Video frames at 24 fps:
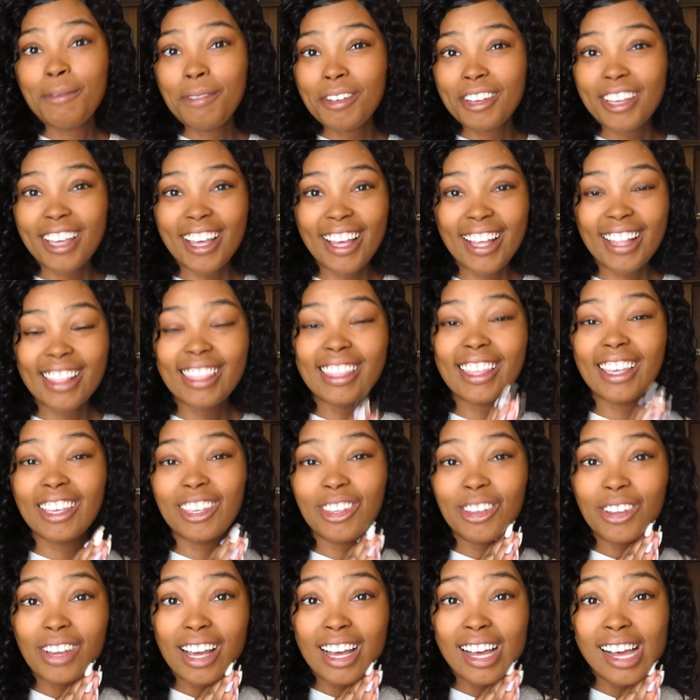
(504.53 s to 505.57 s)
But yeah,
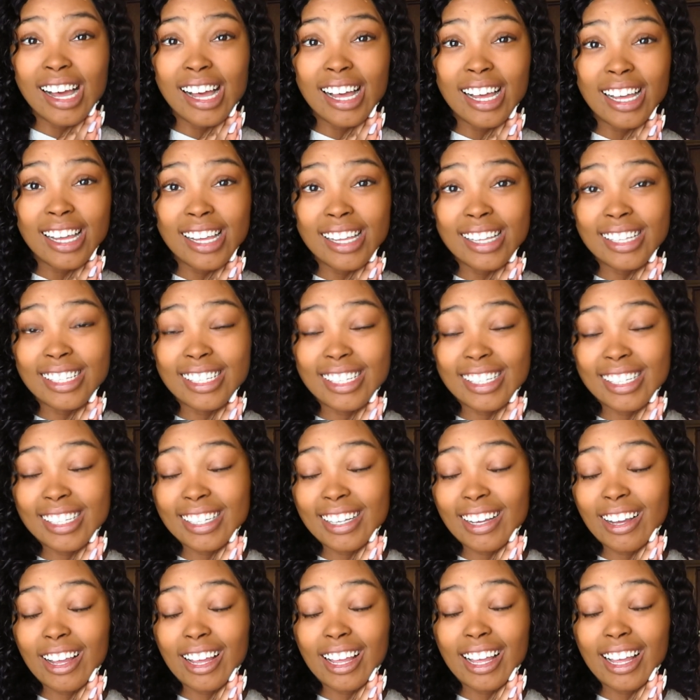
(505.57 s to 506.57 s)
thank you guys.